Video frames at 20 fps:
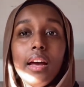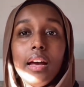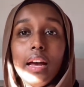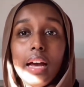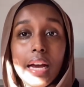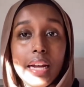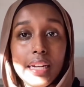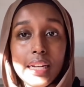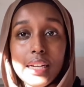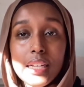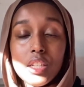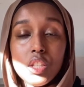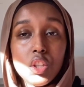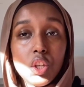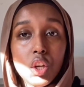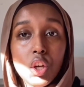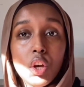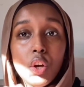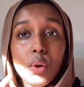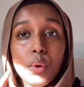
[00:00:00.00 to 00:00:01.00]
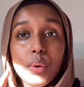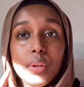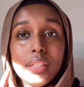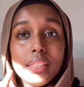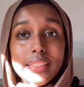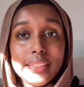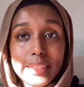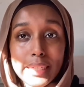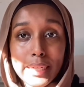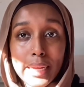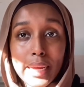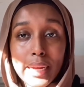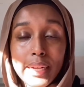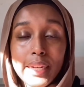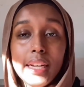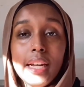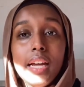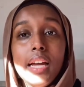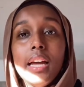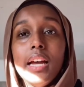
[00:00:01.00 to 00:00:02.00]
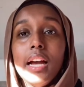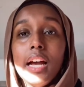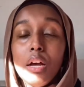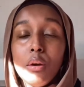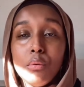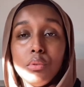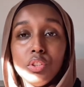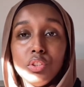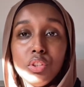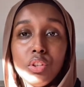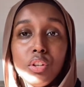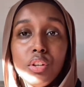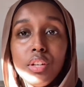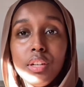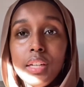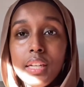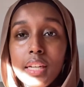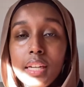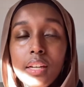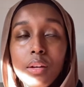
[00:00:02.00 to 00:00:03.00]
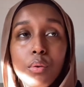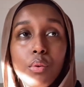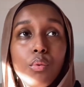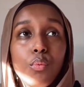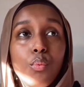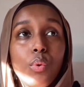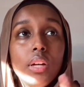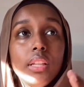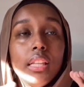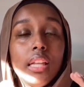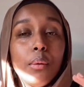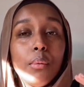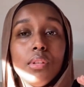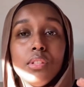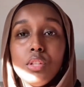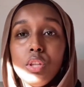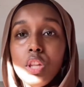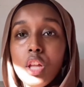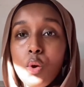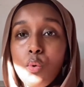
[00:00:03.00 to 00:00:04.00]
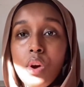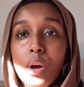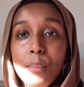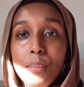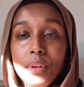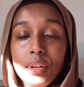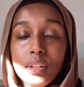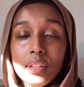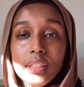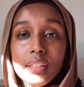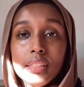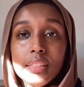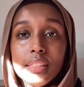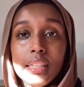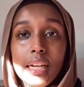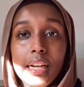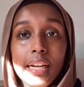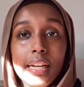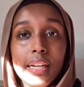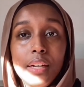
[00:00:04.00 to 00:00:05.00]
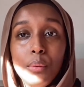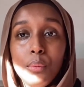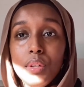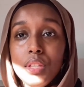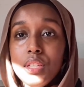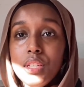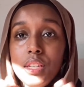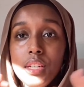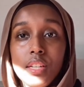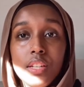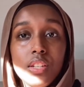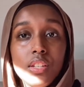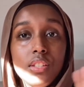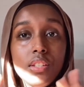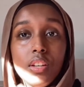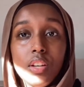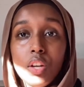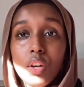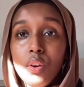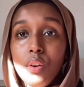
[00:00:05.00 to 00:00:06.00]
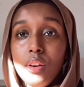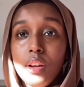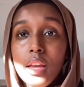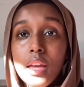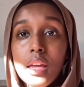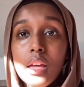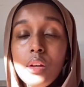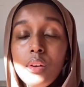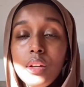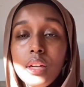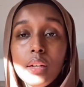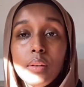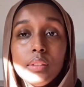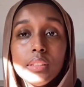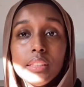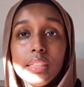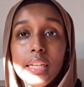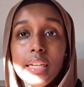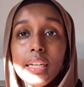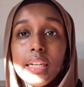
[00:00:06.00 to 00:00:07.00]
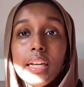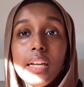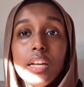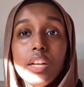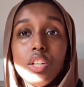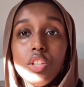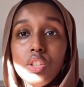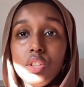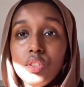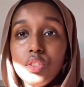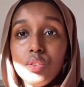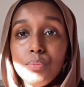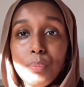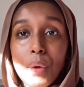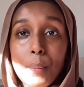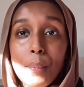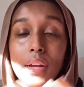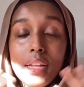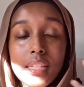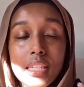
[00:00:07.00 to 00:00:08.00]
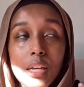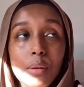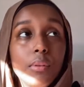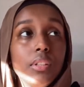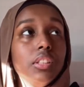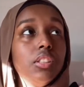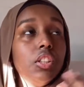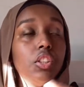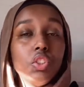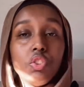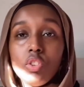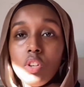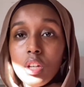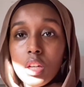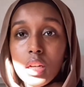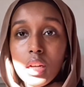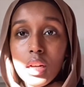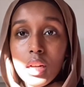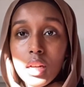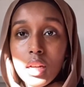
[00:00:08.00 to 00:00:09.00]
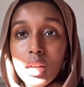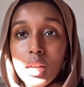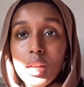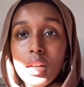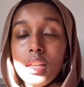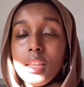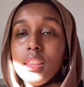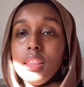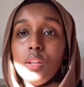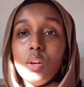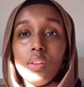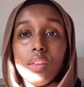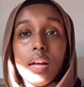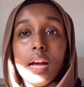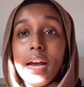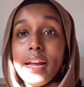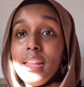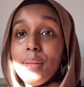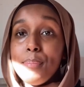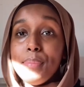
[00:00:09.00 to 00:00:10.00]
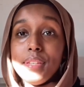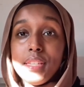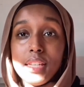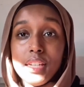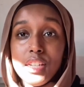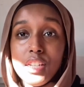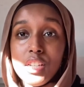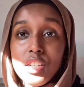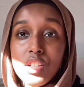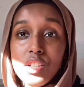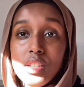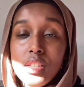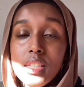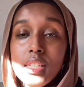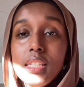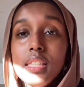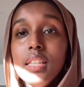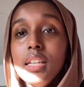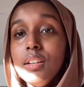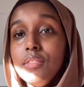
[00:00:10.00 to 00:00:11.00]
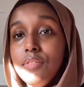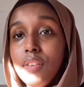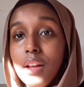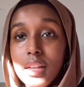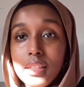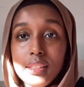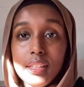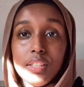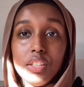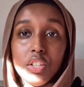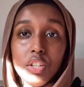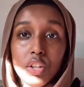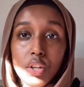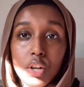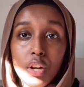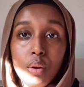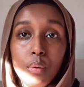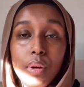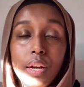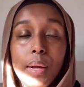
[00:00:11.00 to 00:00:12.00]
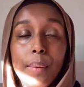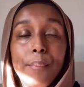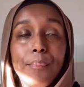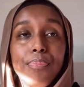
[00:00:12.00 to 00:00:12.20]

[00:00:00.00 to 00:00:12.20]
I need this to go today. I was not gonna get one that was lower because I wanted it to go now. And I was like, my mindset was the stronger or the higher the percentage is, the faster it's gonna go away.